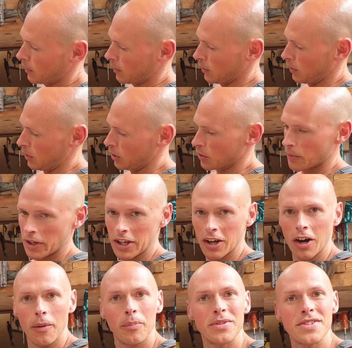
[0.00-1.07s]
all the way
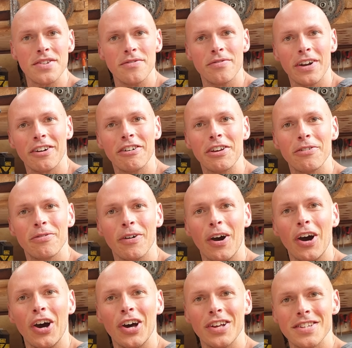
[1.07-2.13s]
up to very
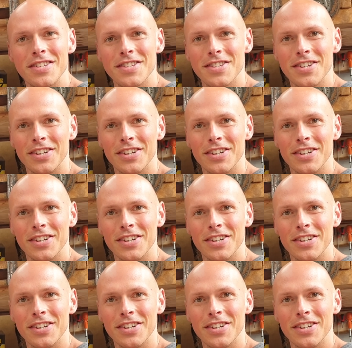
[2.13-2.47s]
fast.